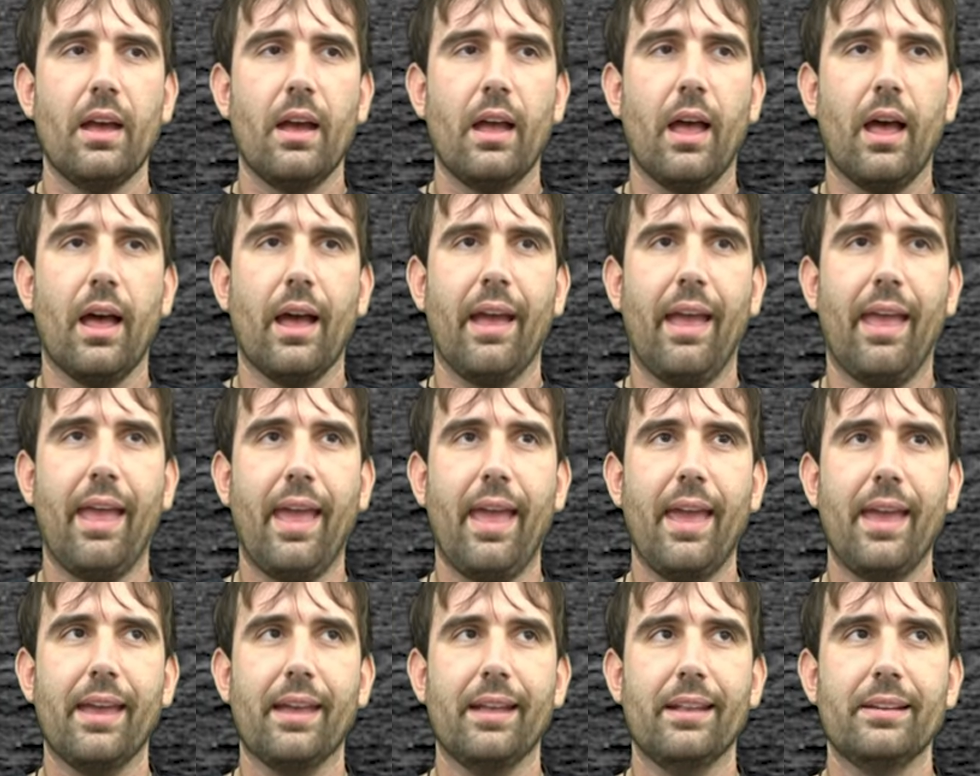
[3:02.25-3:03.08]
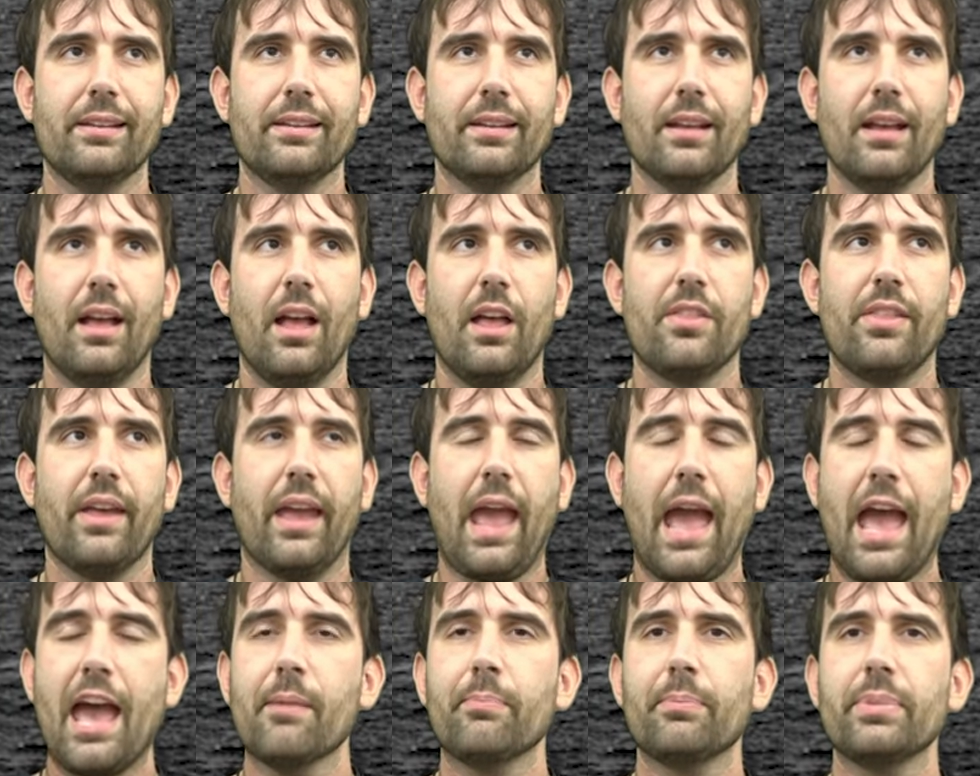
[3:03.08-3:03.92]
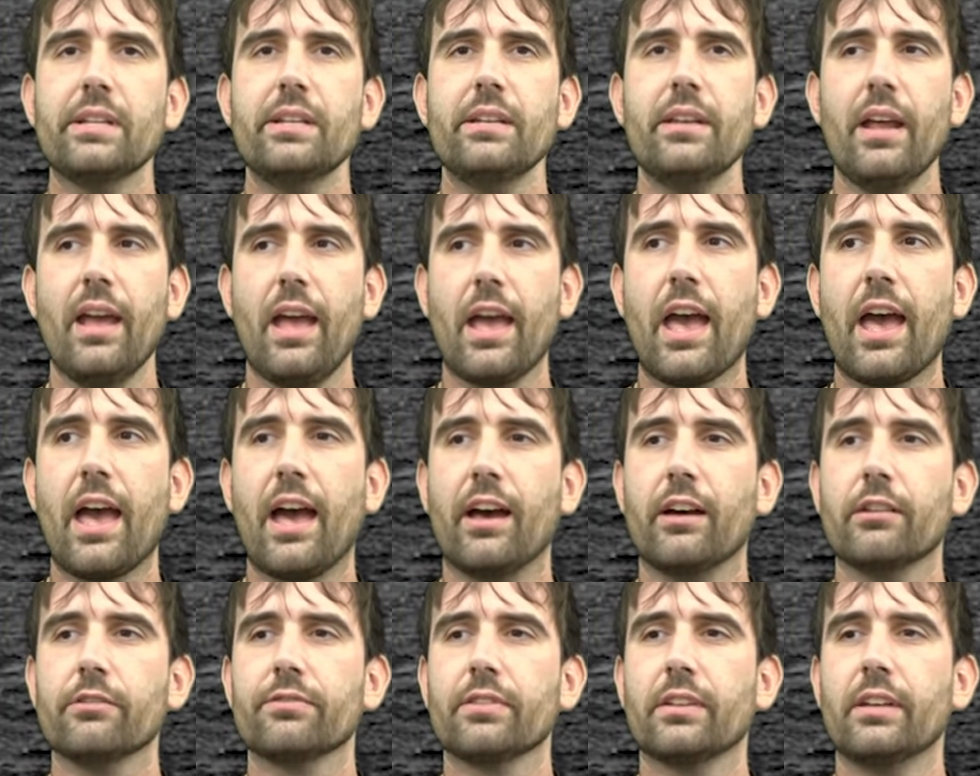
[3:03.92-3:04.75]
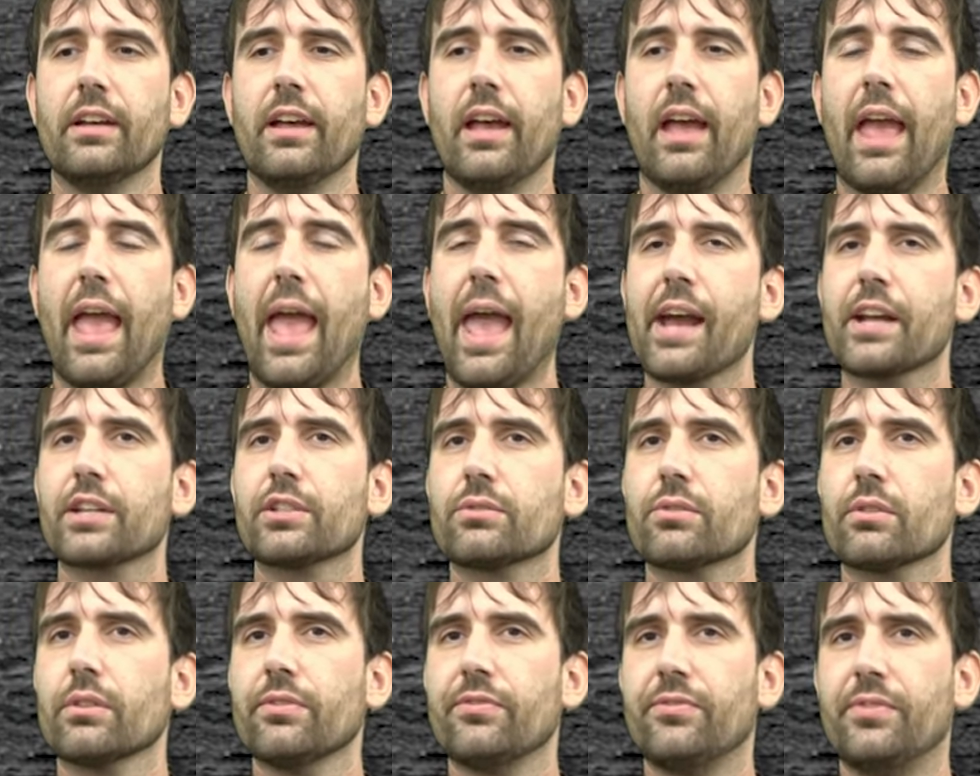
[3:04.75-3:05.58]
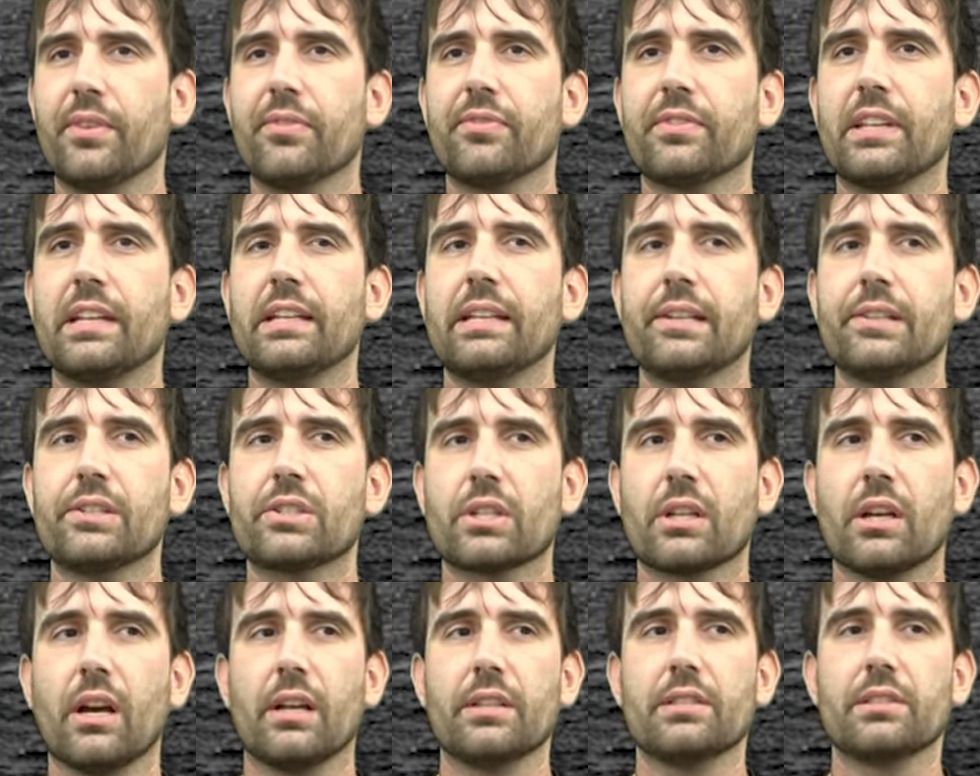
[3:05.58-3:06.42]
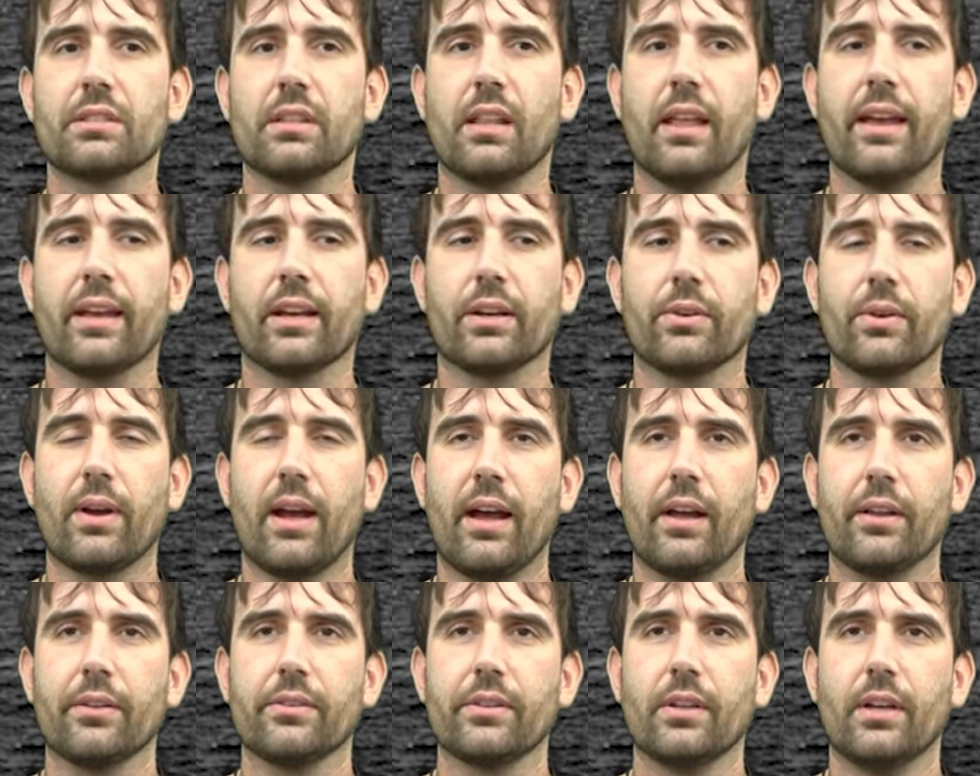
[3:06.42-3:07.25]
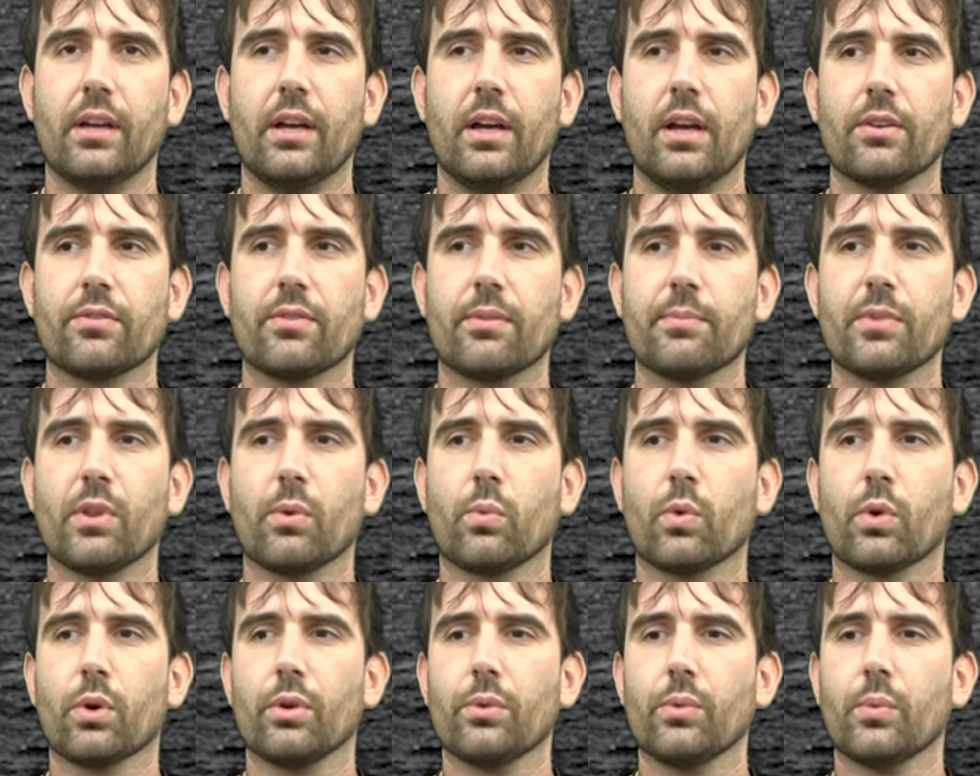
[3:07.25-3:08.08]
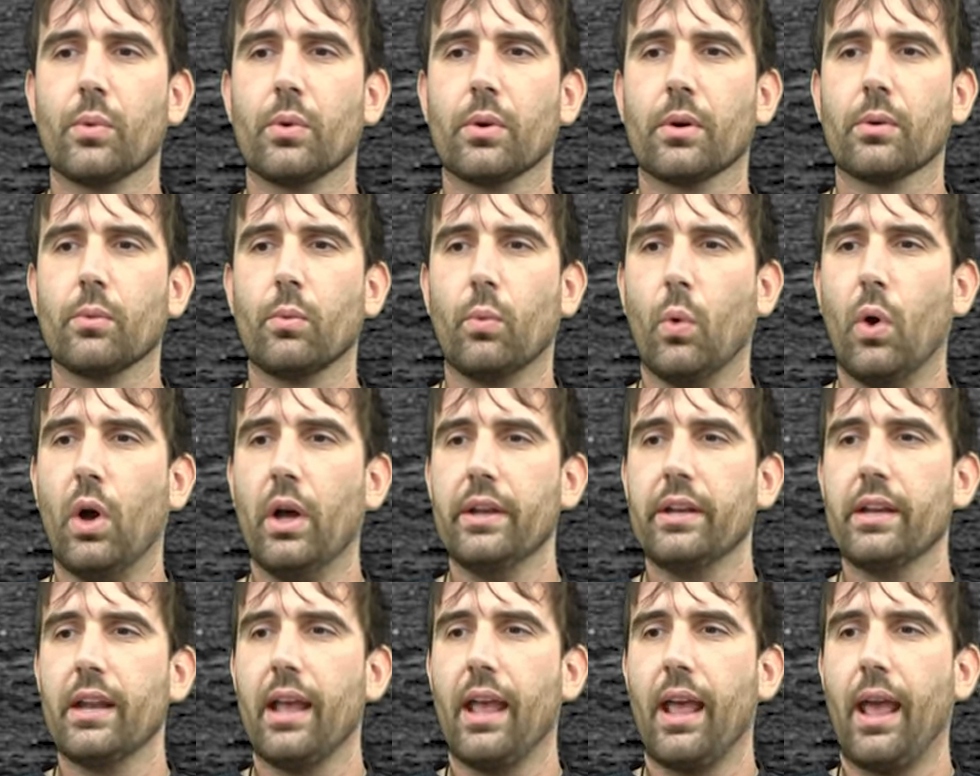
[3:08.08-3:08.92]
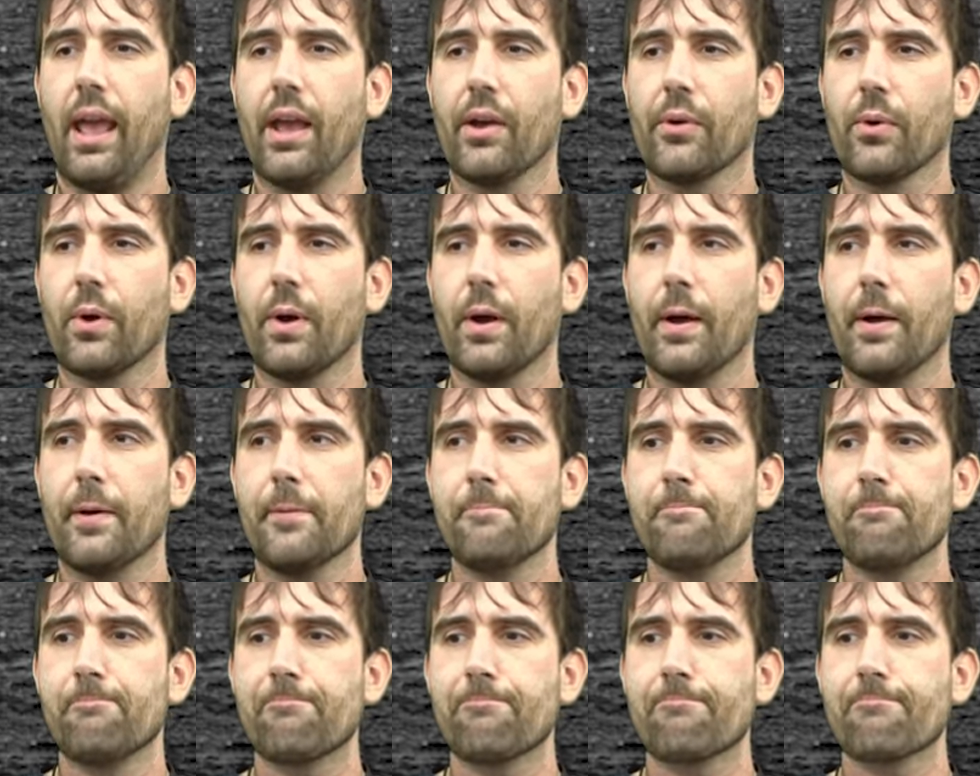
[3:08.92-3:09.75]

Uh, and they happened to have extra 15 inch guns lying around from the World War I era